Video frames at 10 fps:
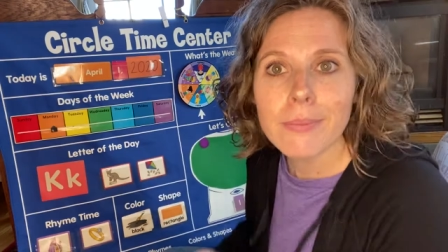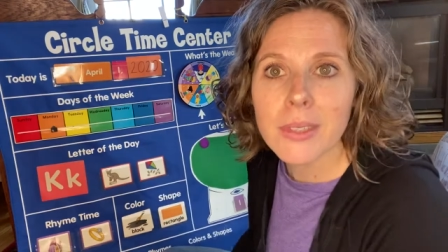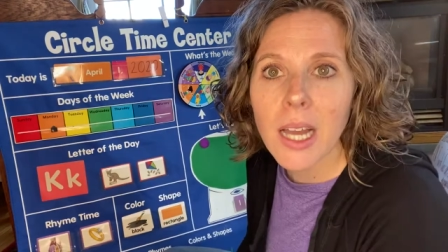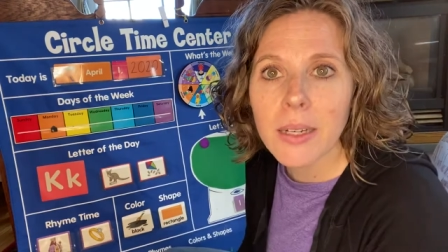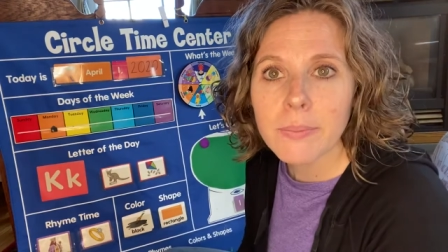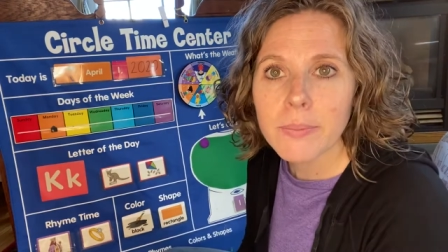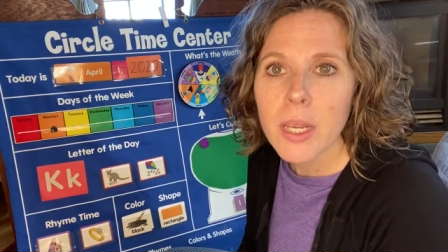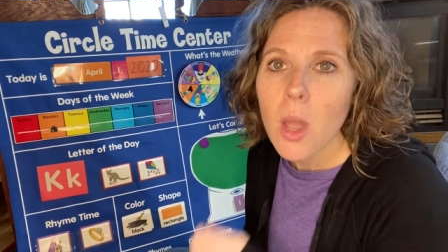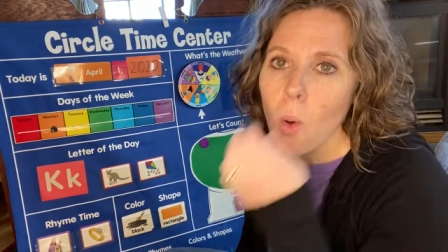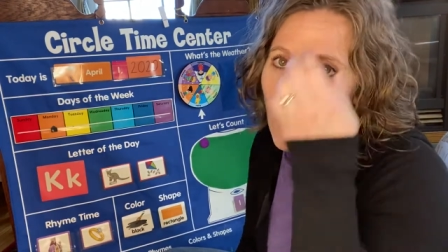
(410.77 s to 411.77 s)
Done.
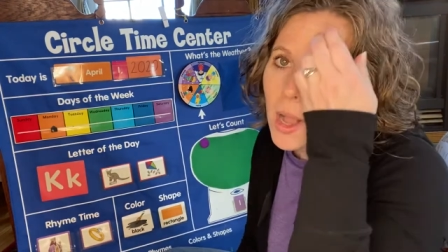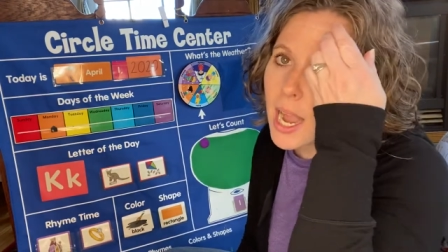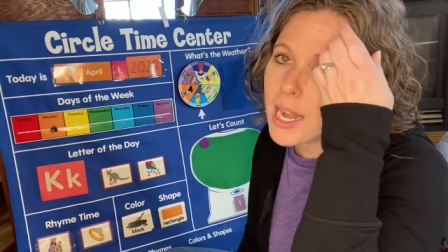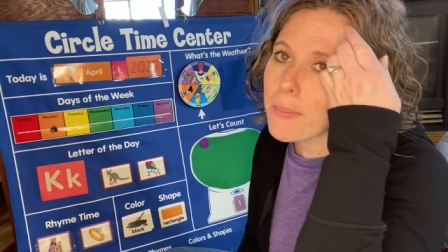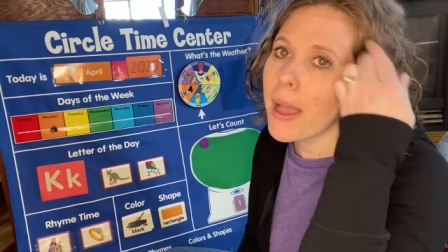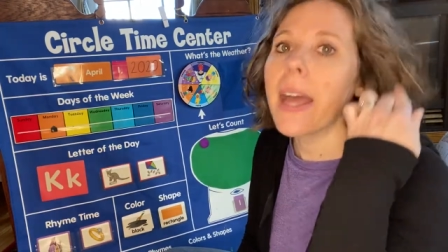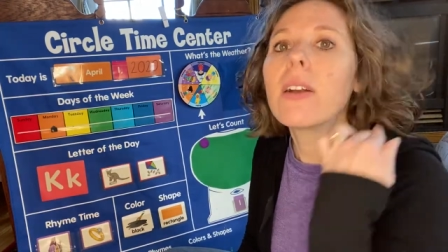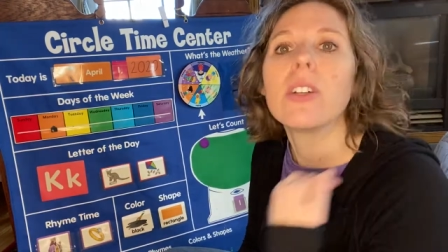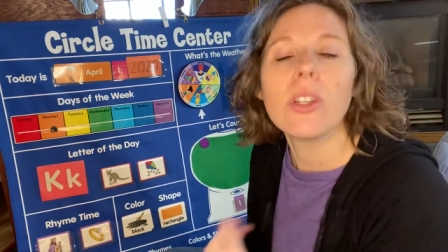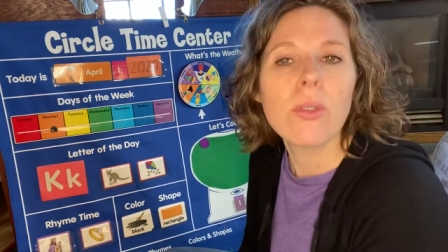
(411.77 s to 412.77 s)
What kind of
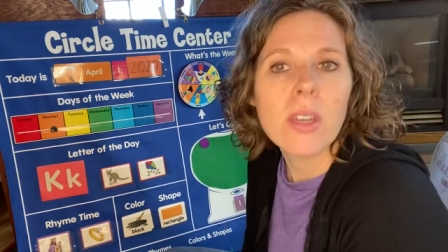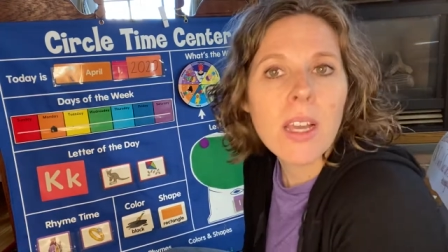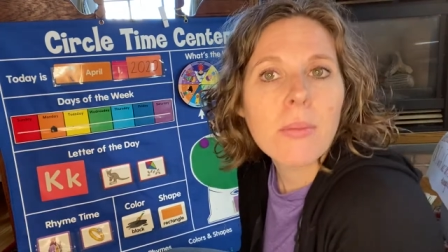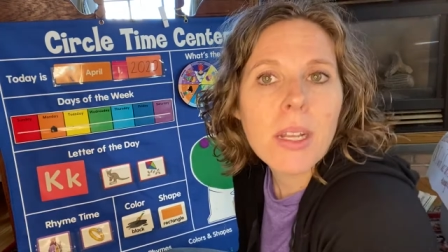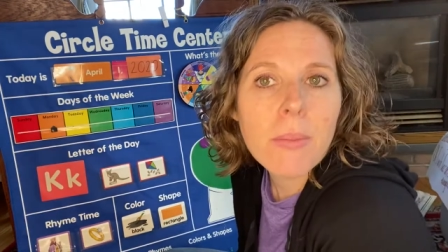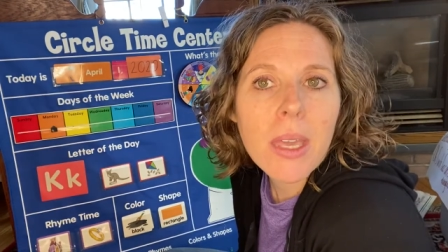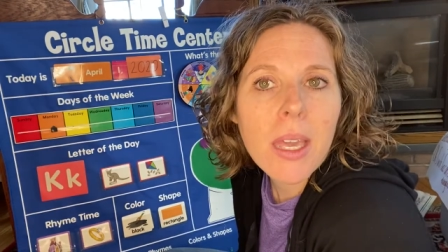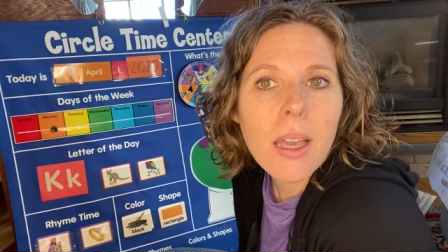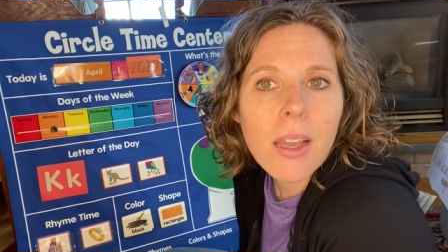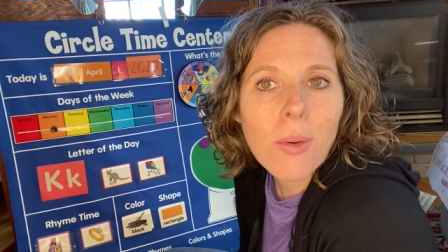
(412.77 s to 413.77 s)
pattern do you think I'm going to make?
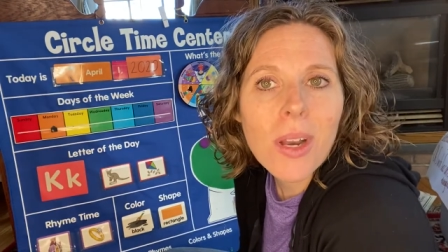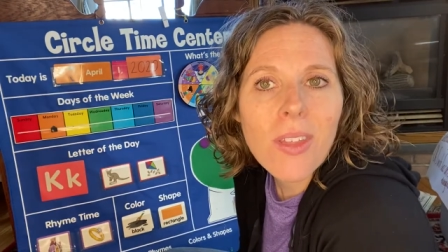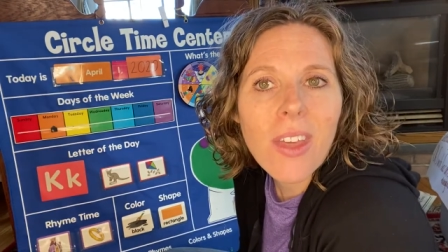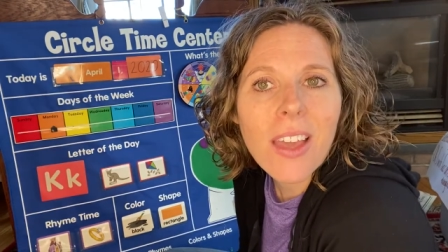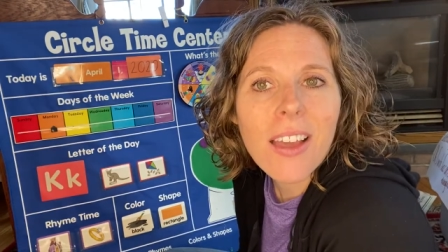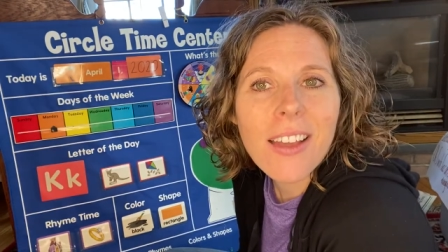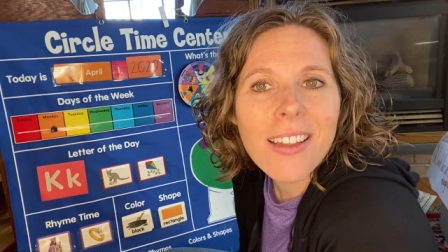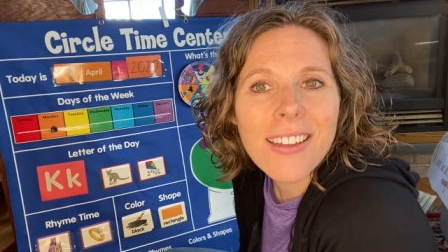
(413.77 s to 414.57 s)
What do you think?